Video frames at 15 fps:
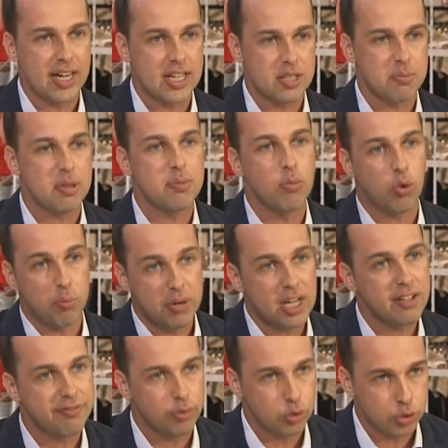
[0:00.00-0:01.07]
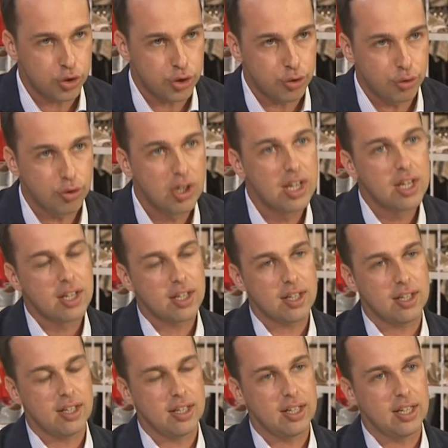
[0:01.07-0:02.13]
that is a bit more meaningful to you.
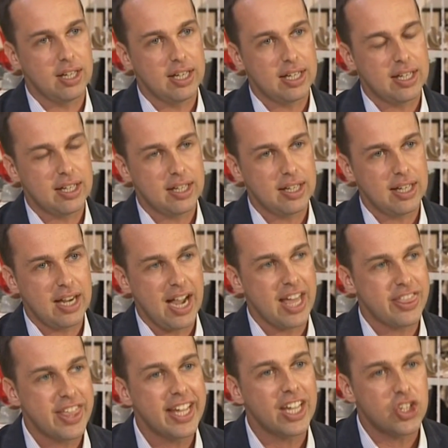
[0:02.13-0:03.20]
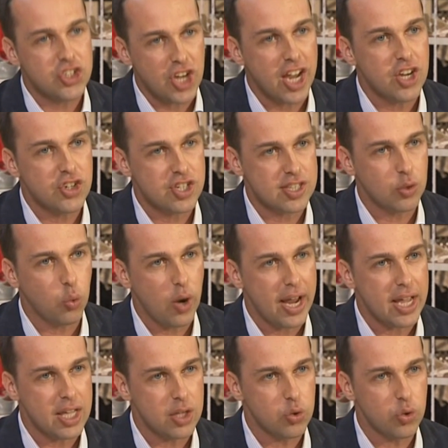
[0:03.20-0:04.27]
I think it changes the
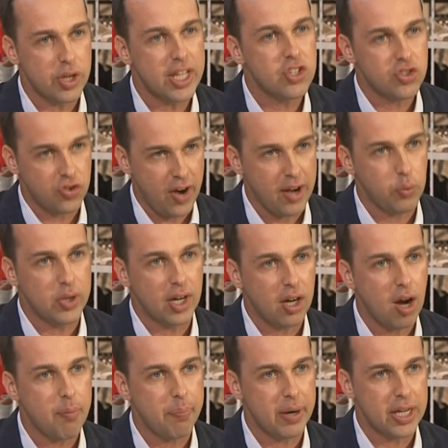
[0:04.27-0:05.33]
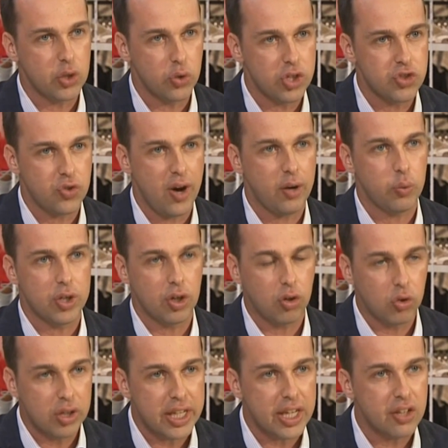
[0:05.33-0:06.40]
way you interact with the company, you interact with your
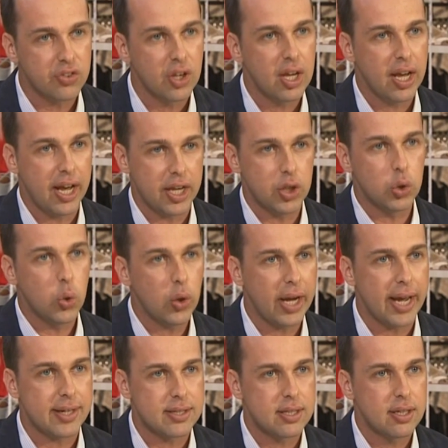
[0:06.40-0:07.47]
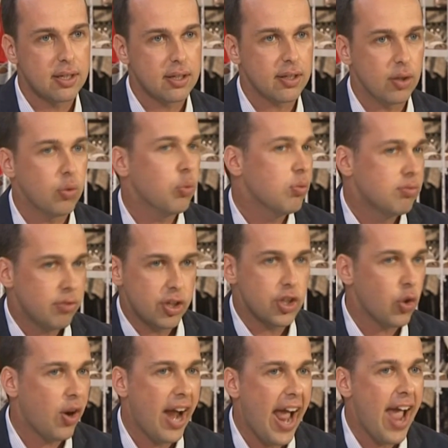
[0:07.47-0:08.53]
colleagues, and you look at
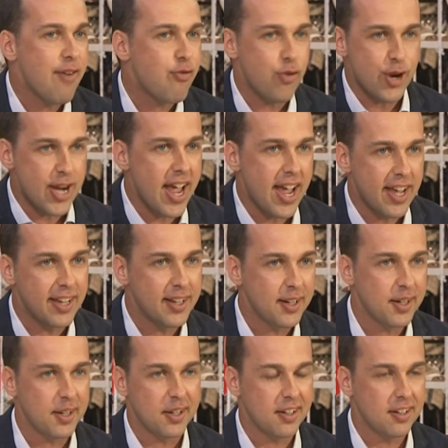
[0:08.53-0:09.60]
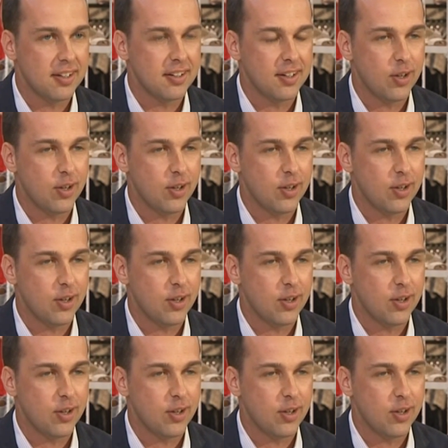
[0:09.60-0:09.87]
your everyday, uh,